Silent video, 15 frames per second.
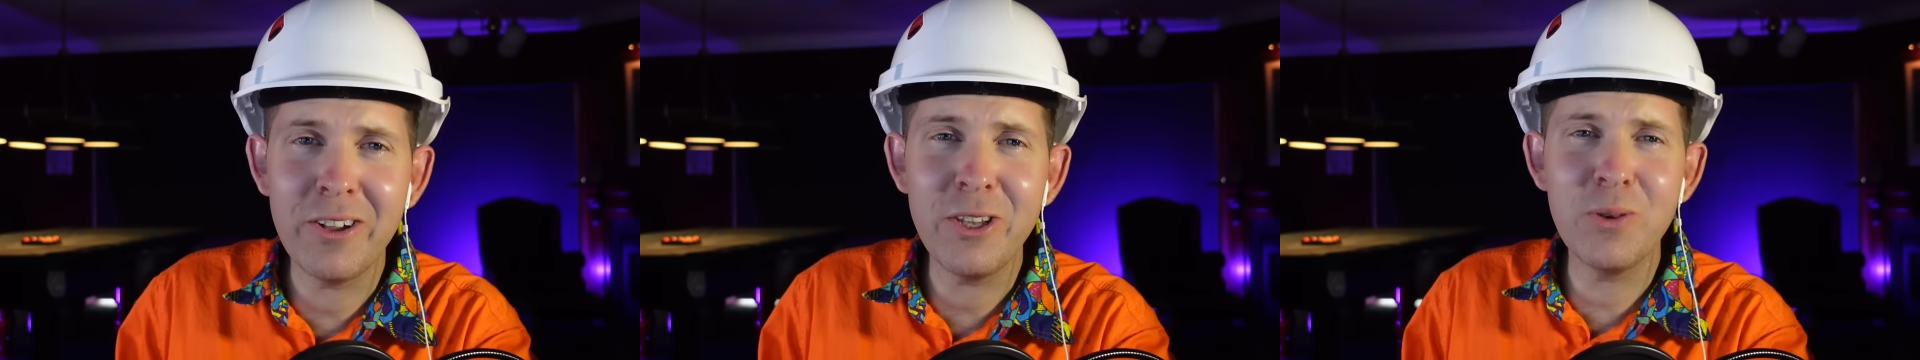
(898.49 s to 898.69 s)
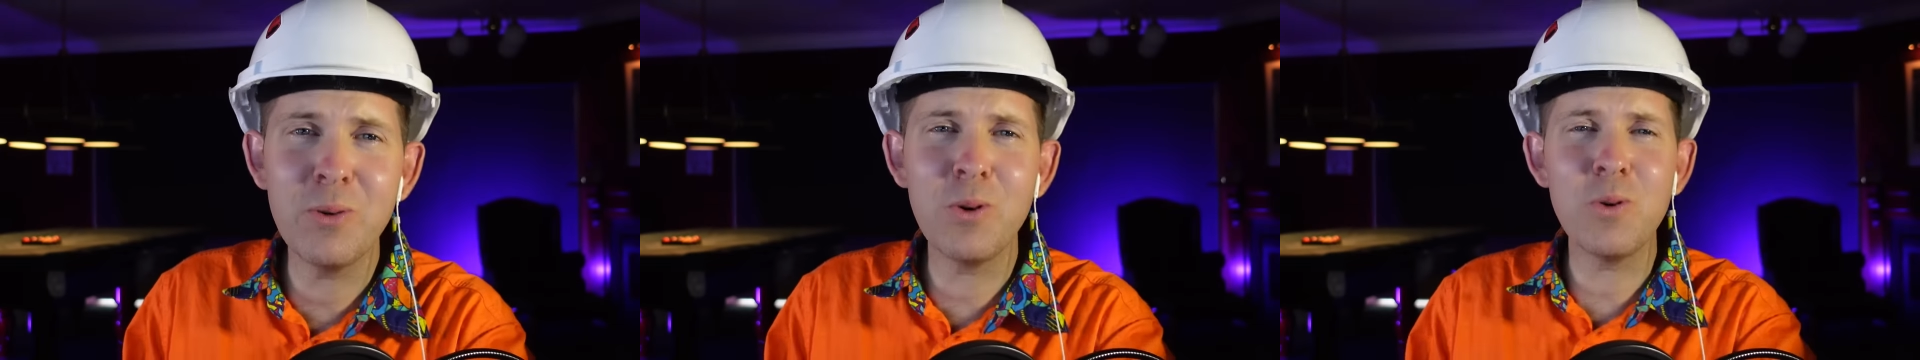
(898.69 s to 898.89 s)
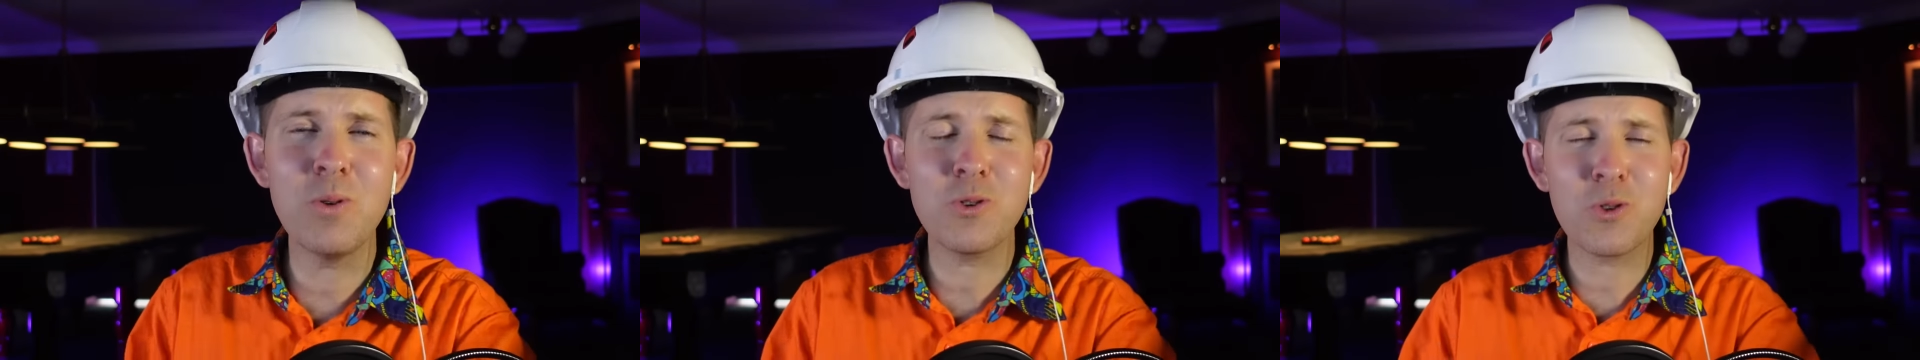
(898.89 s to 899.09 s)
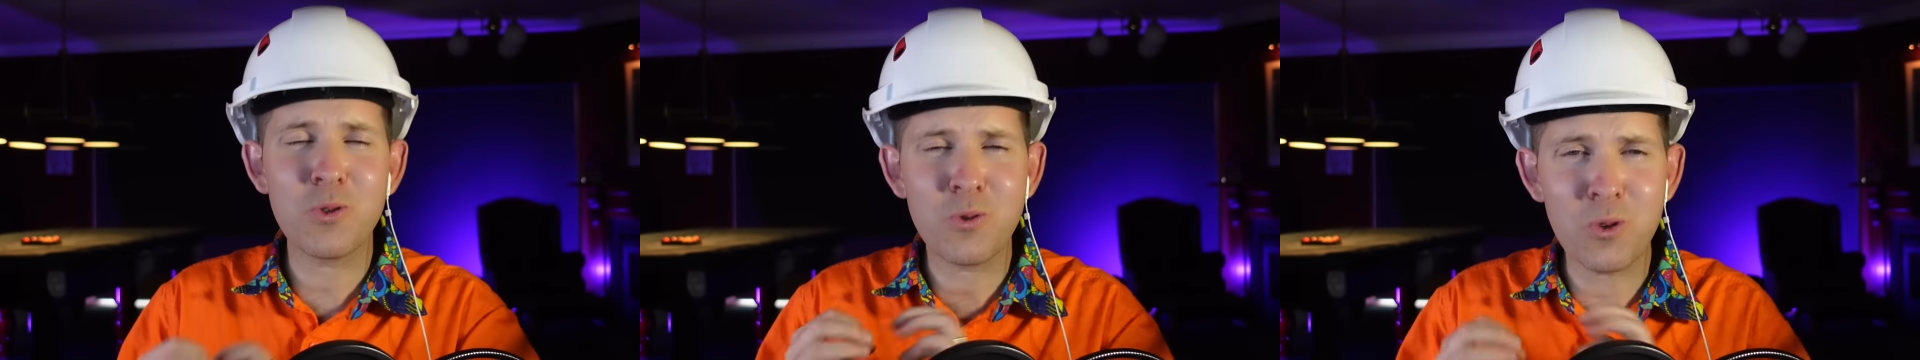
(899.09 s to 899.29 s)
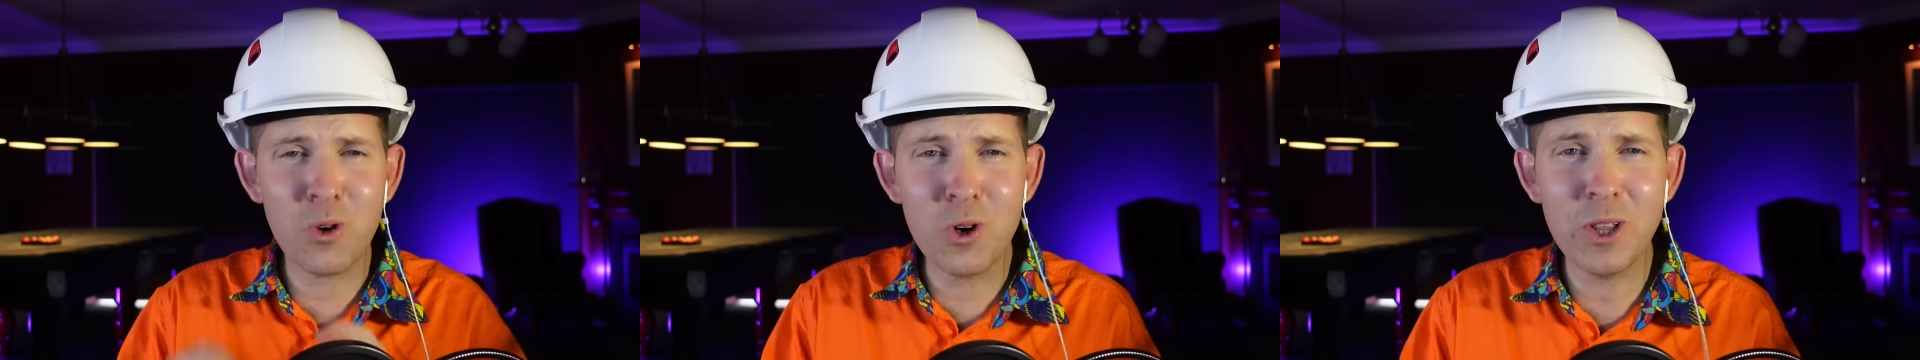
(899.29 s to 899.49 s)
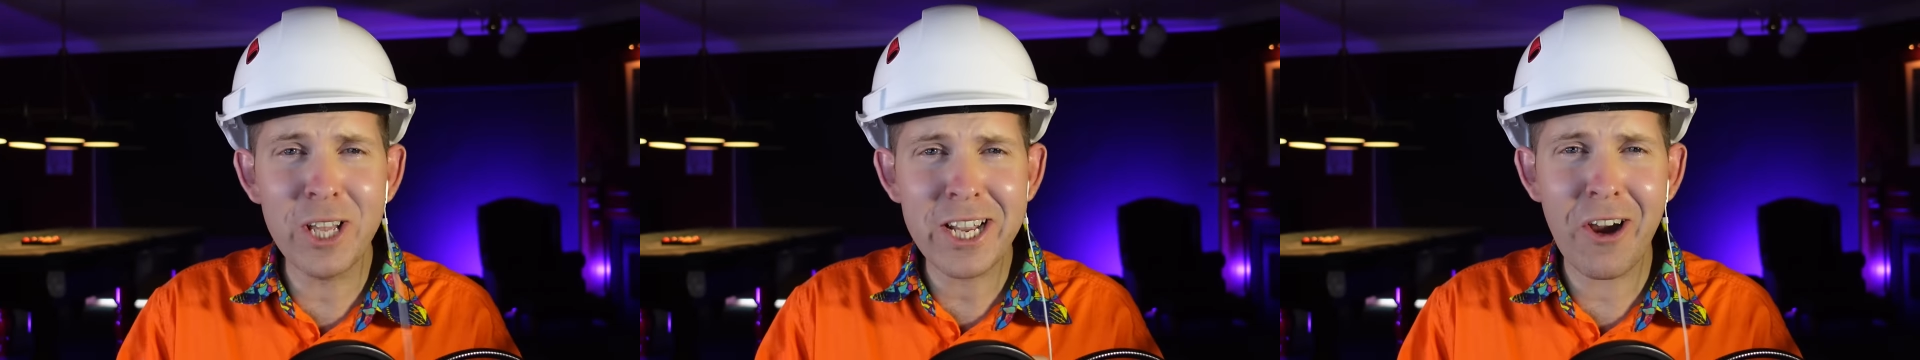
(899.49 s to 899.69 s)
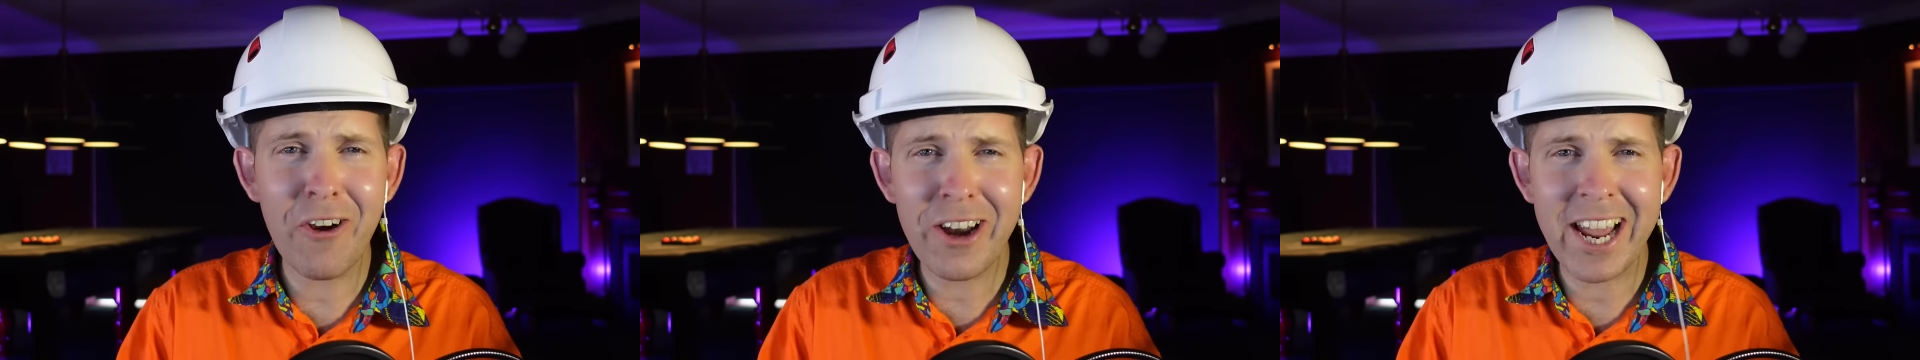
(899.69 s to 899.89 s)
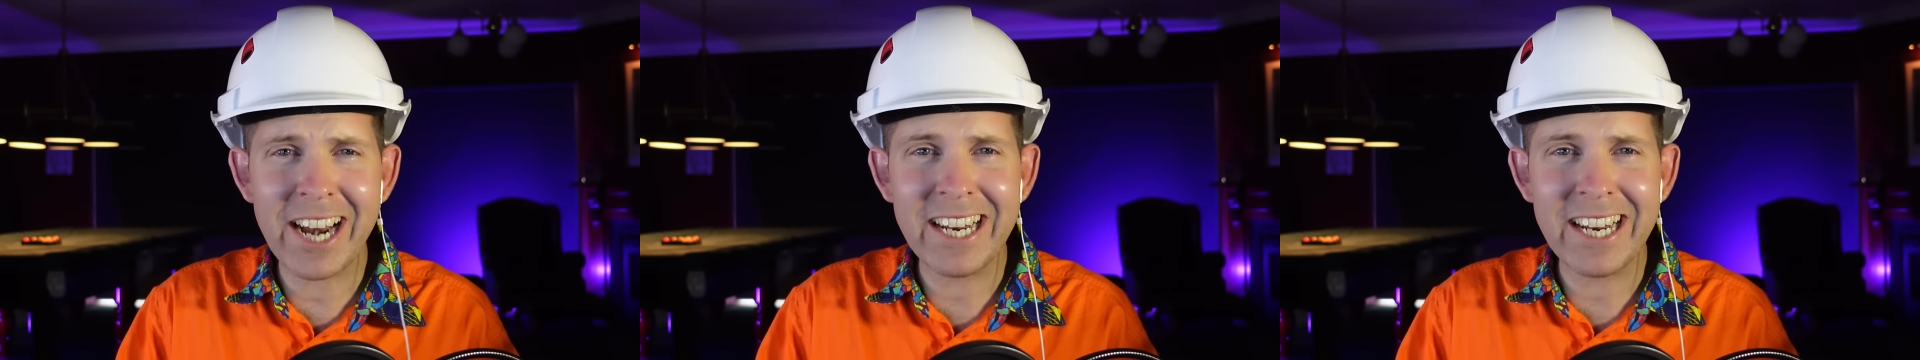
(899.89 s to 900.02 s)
you will truly go down